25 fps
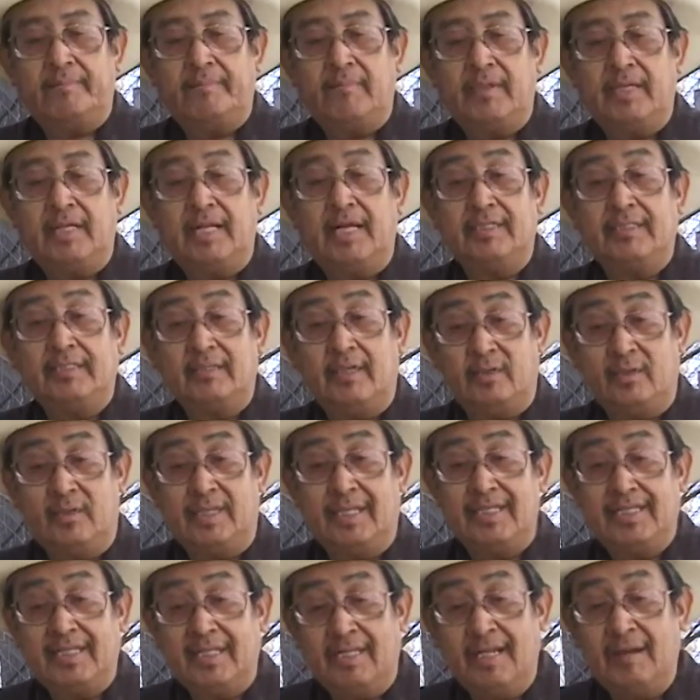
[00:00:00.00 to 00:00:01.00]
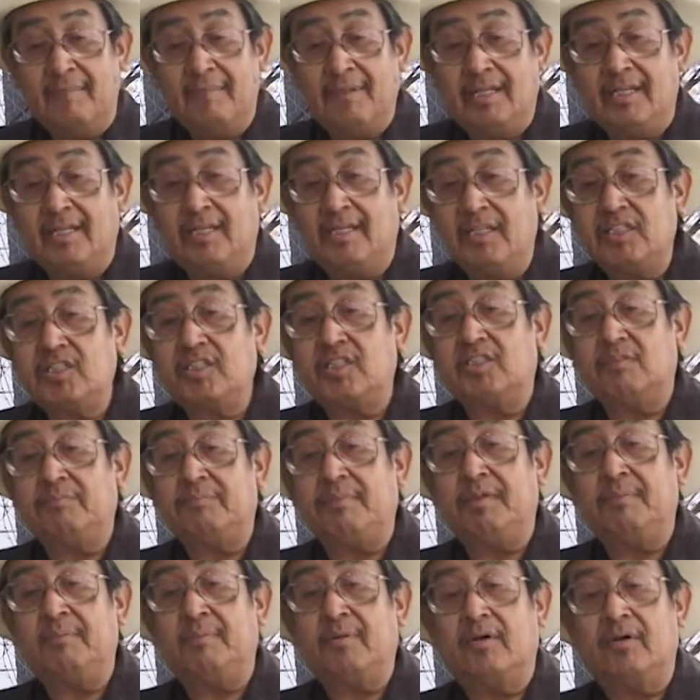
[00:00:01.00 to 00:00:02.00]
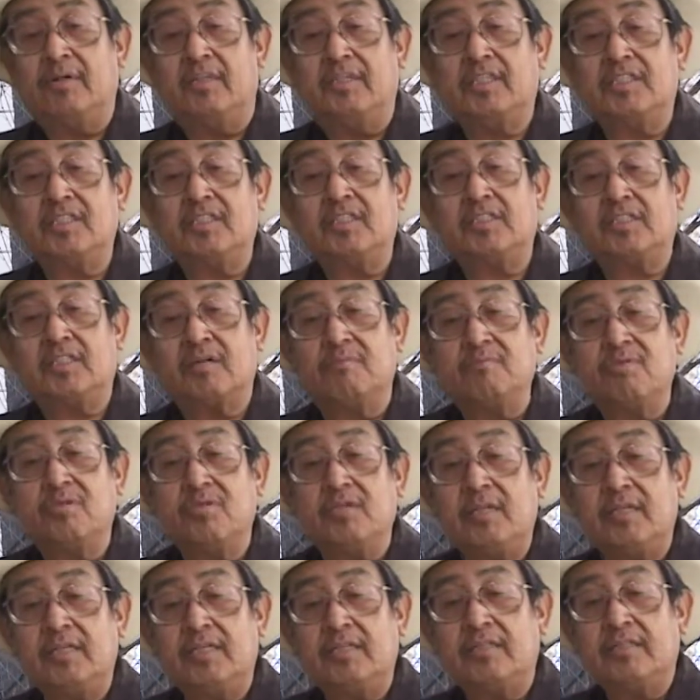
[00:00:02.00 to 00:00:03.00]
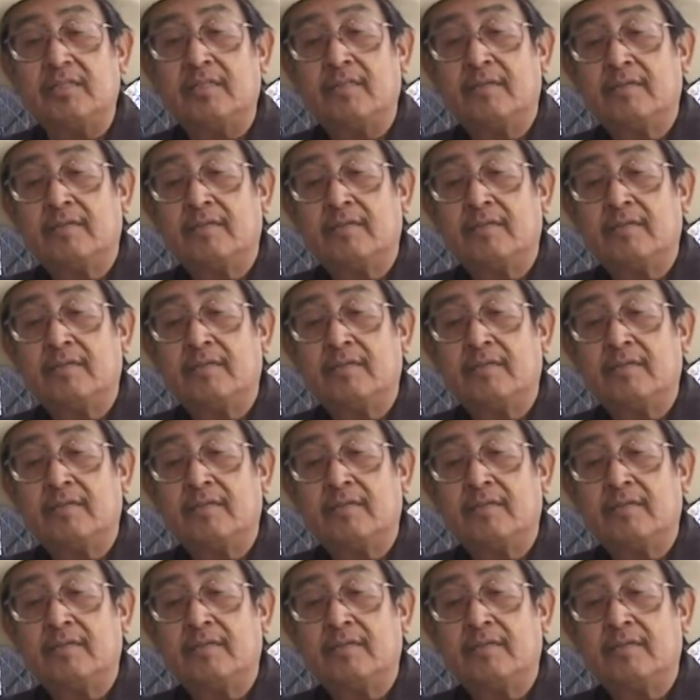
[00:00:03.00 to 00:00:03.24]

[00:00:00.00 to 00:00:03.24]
And I mean, indigenous people, indigenous communities